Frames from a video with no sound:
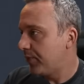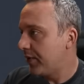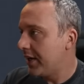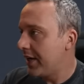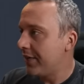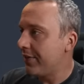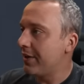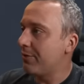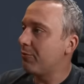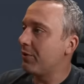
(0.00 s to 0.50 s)

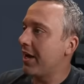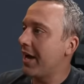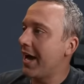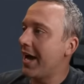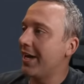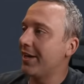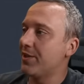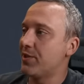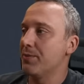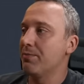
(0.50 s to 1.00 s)
And then we
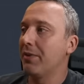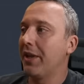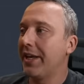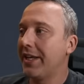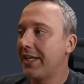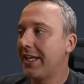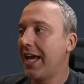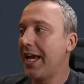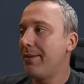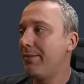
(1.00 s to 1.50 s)
add some
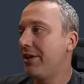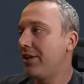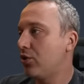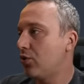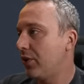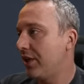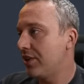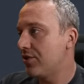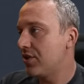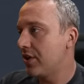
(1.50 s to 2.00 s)
like gaming
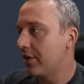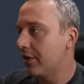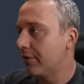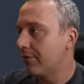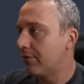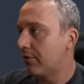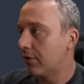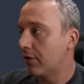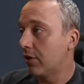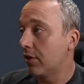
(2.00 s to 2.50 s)
tweaks here
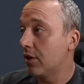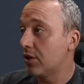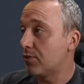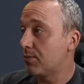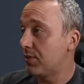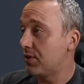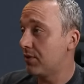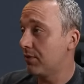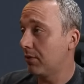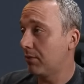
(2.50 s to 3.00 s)
for a
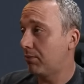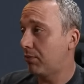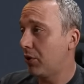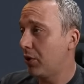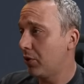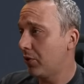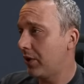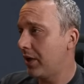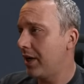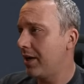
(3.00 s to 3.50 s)
specific
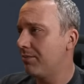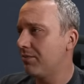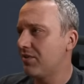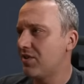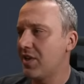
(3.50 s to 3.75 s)
program.